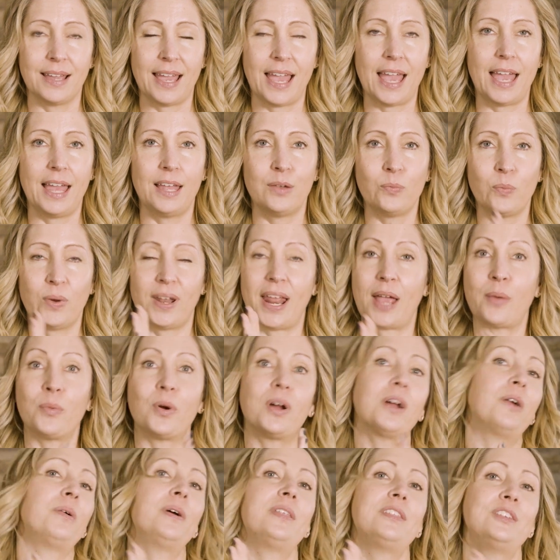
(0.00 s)
And when I
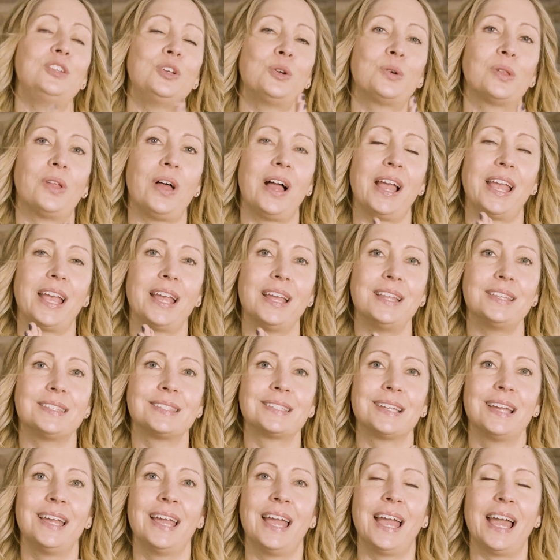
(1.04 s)
work with new
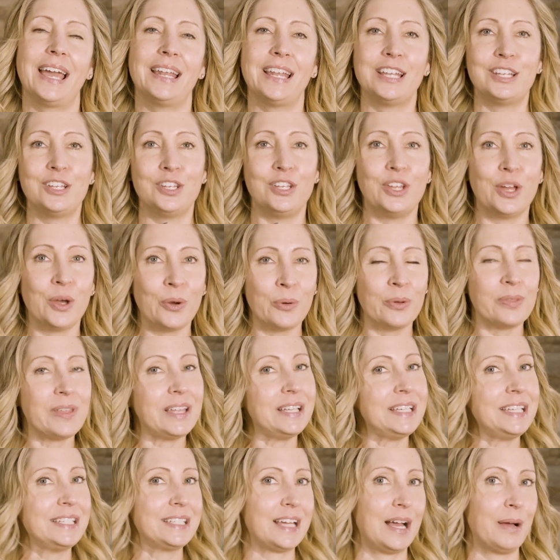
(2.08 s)
clients and I know
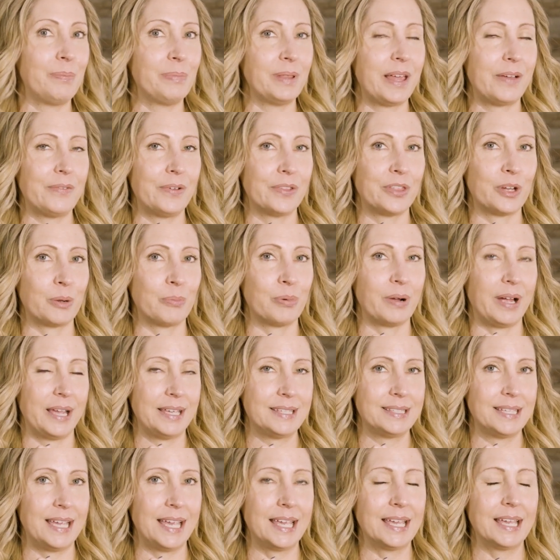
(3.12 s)
they need to up-level their
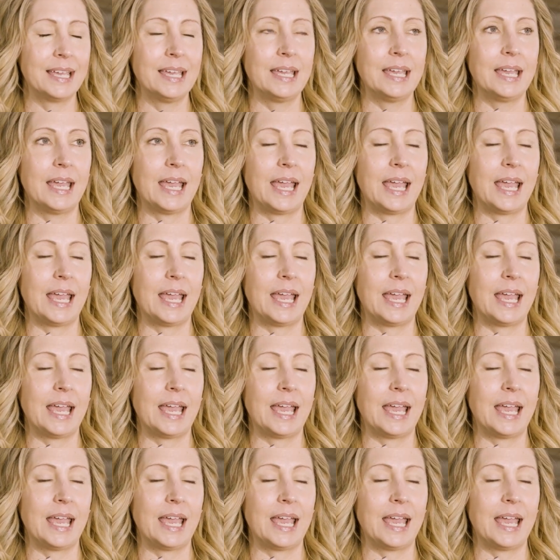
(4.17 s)
pricing,